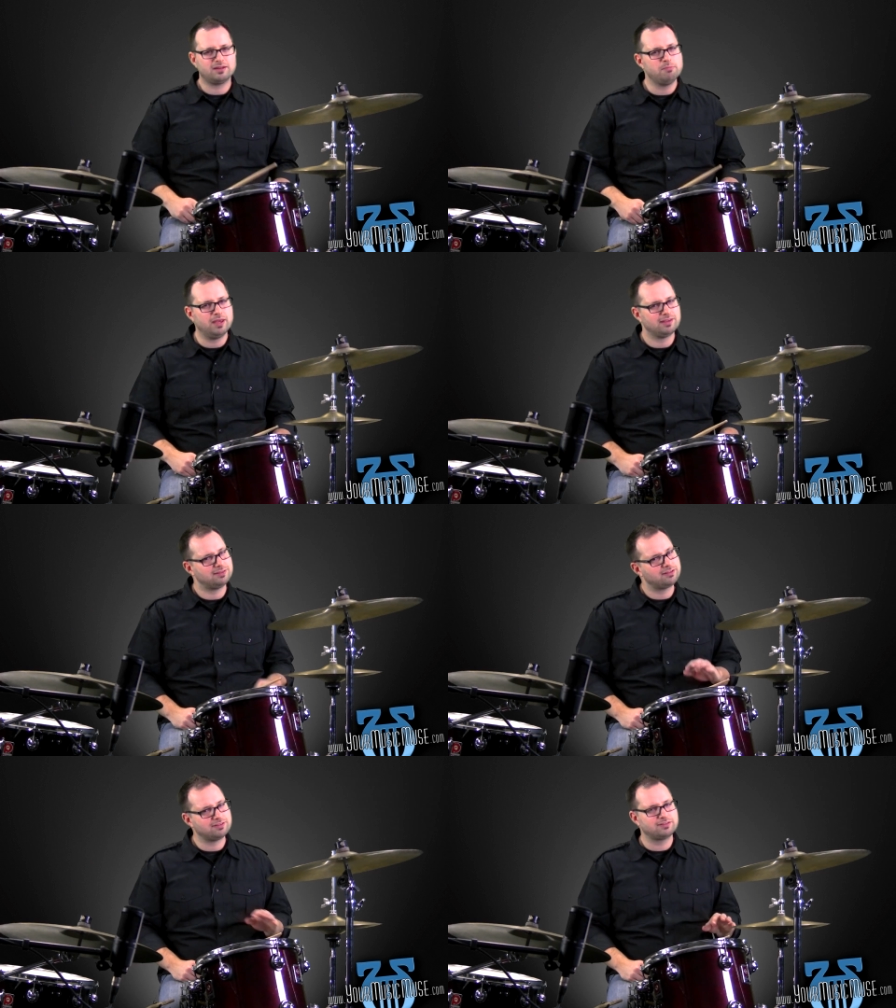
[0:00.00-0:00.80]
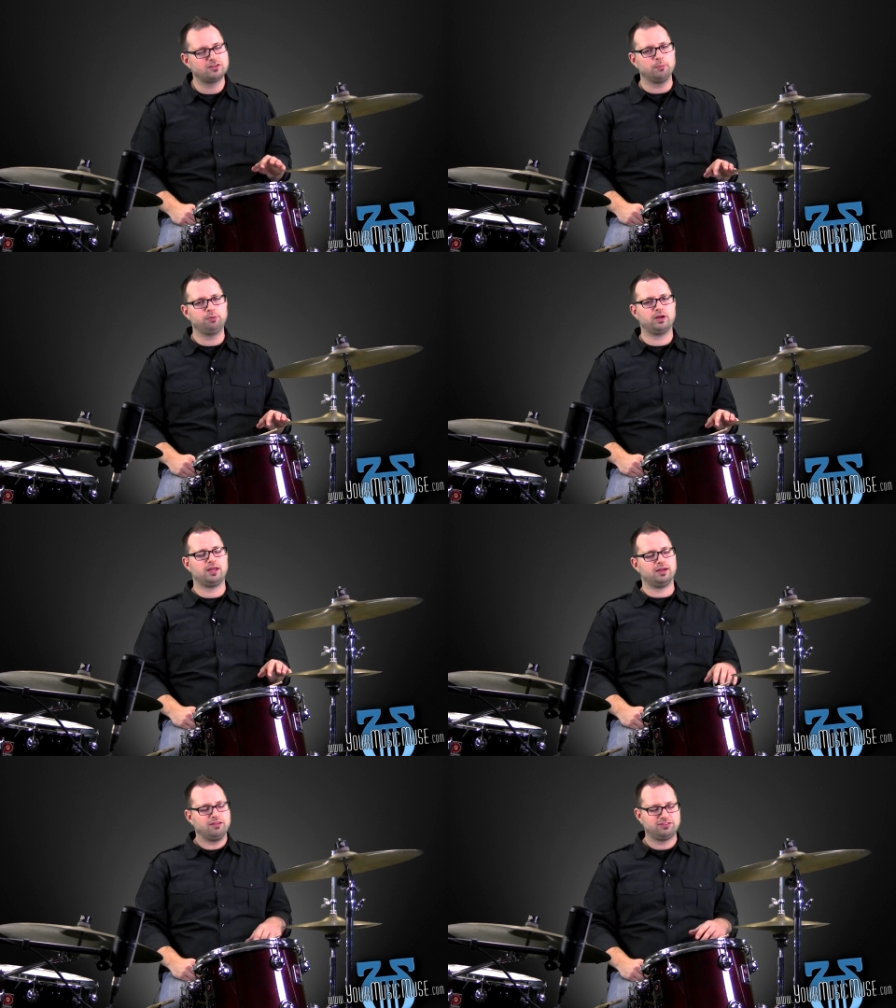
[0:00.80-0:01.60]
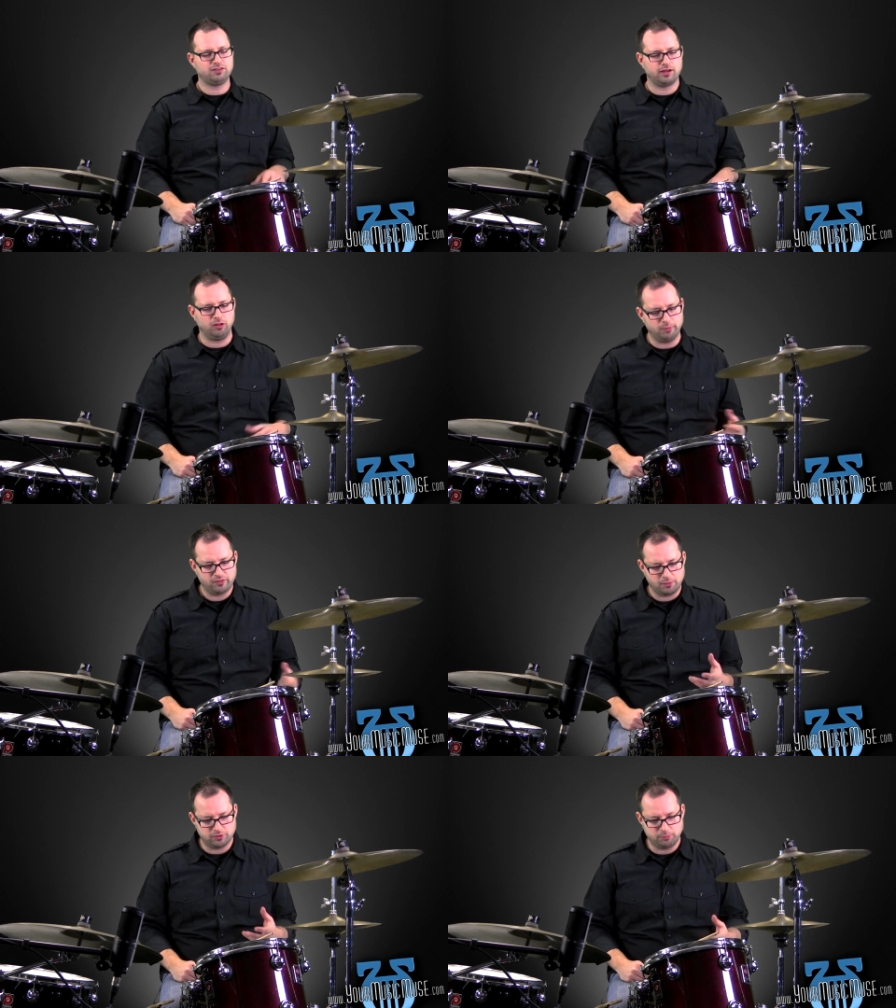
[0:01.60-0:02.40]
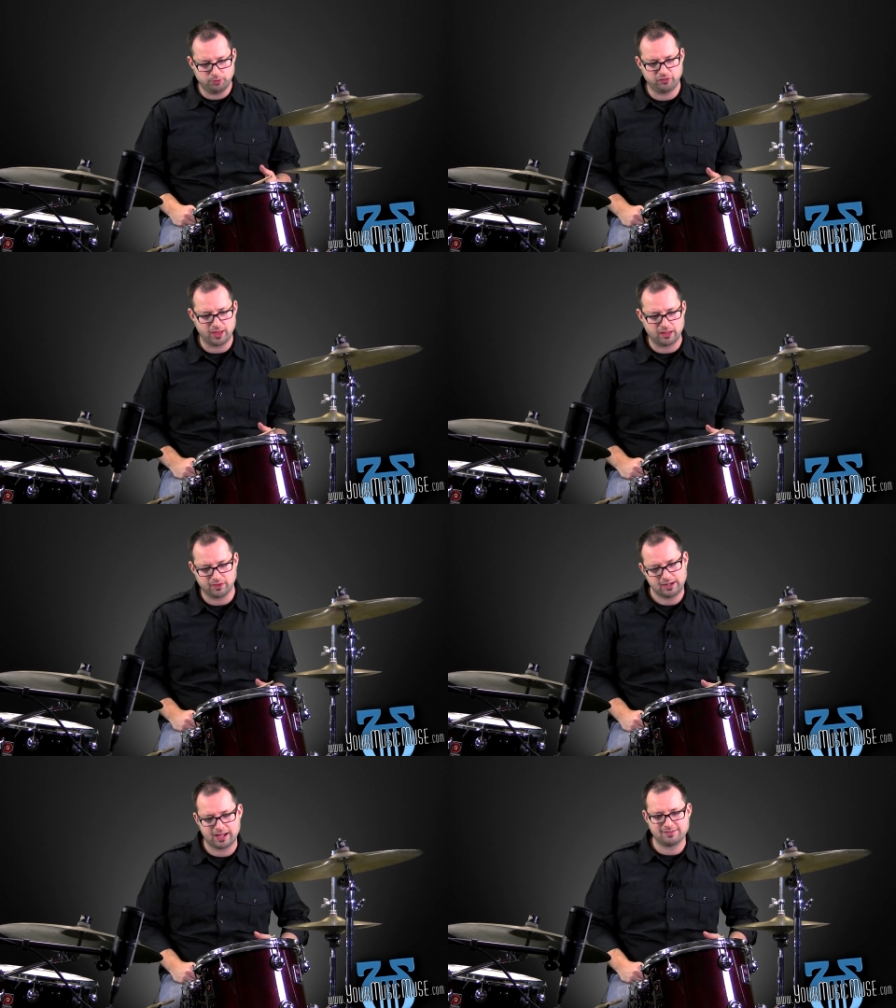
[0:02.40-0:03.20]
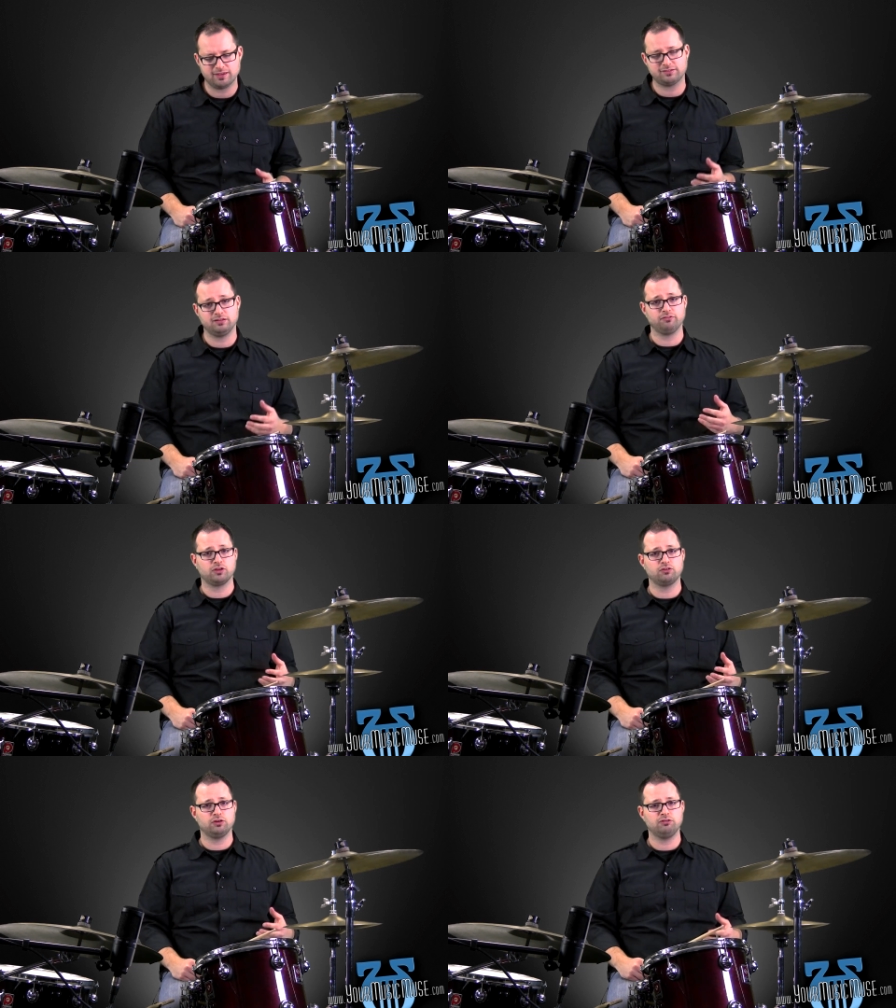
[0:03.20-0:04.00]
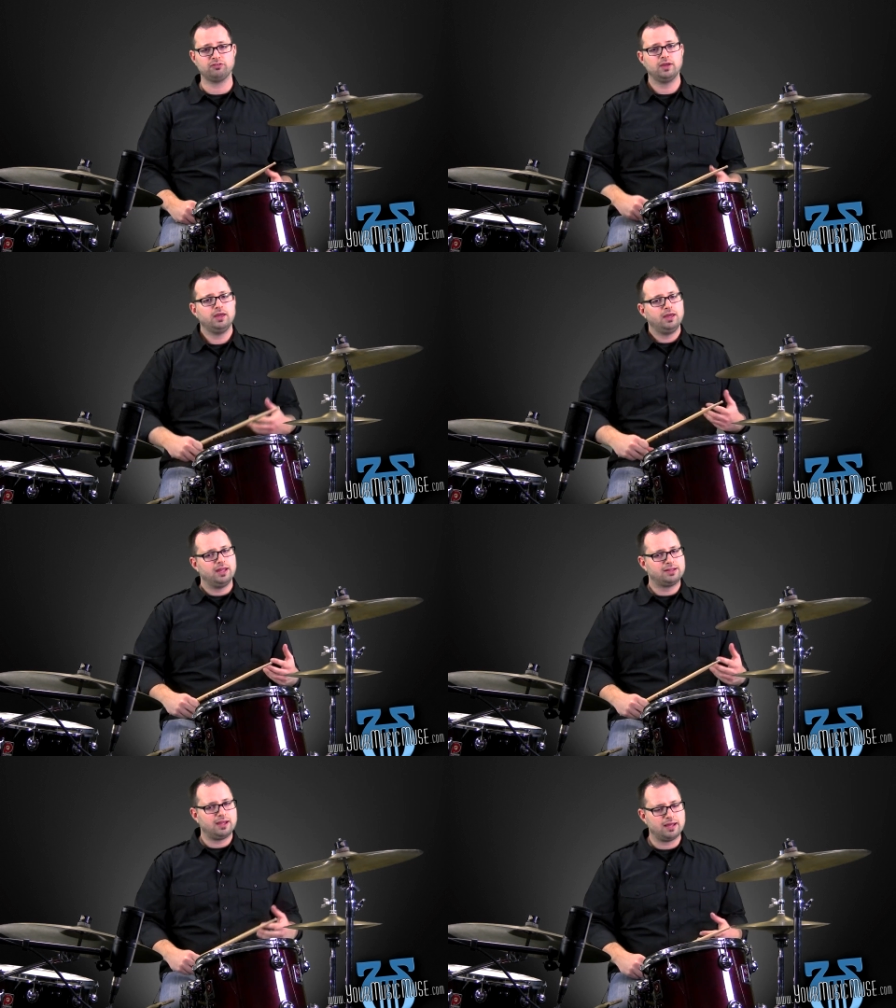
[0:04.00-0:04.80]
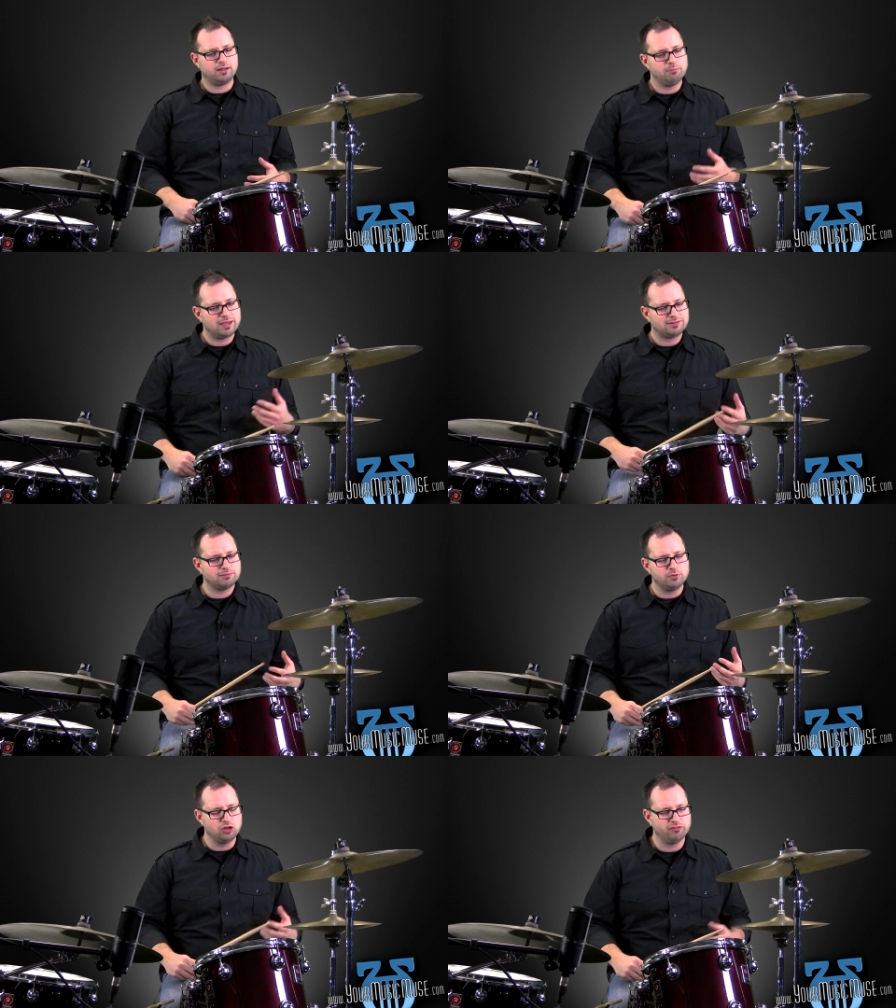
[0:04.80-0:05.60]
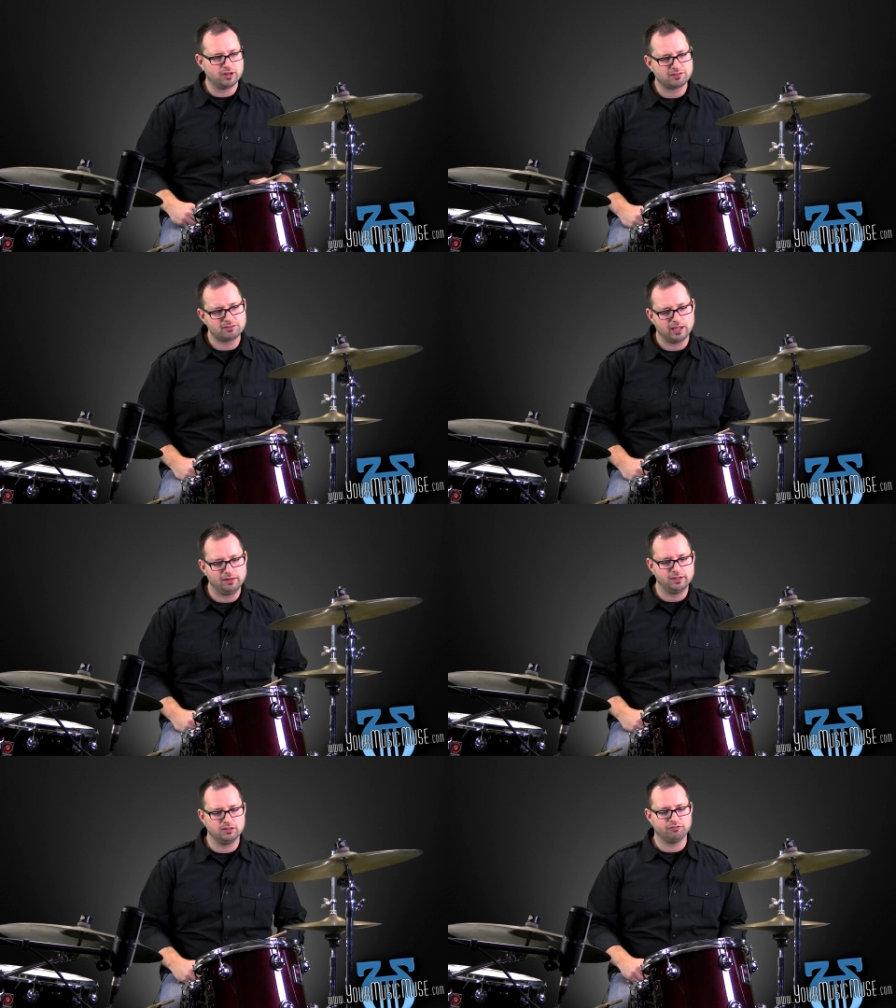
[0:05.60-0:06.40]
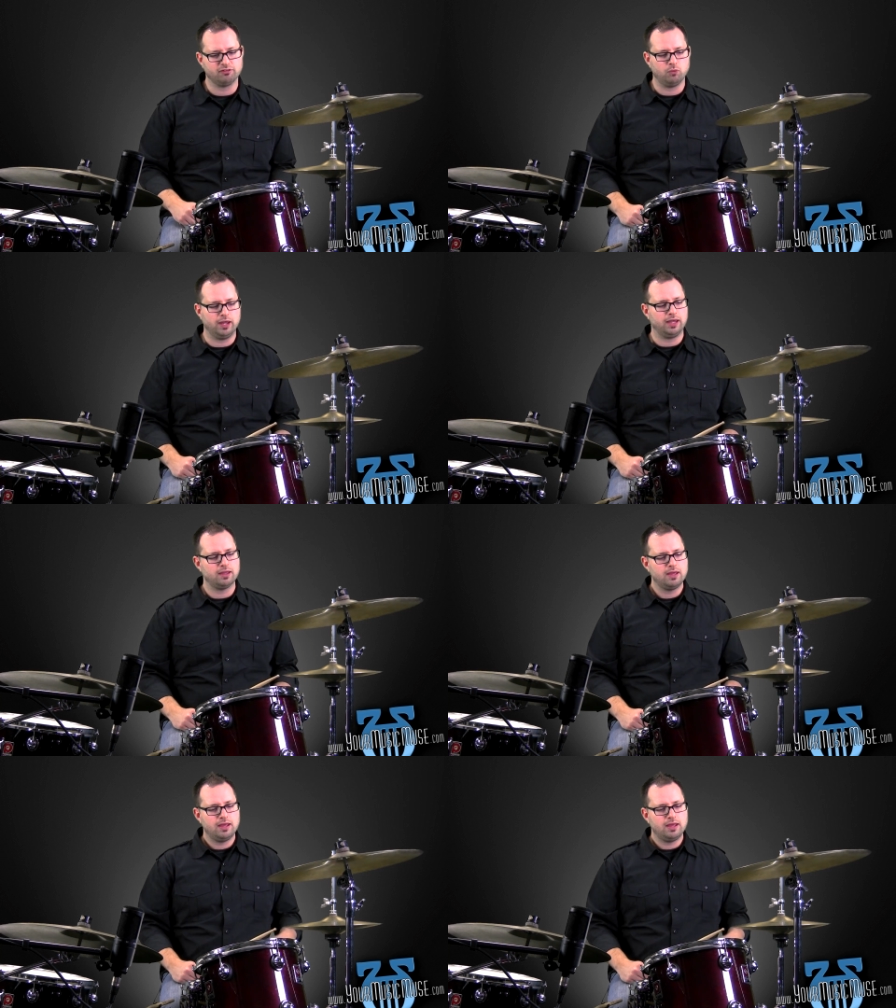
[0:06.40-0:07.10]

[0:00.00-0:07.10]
to miss. It's still pretty subtle, but then when you put that in the context of the groove, it kind of makes it move in a slightly different way.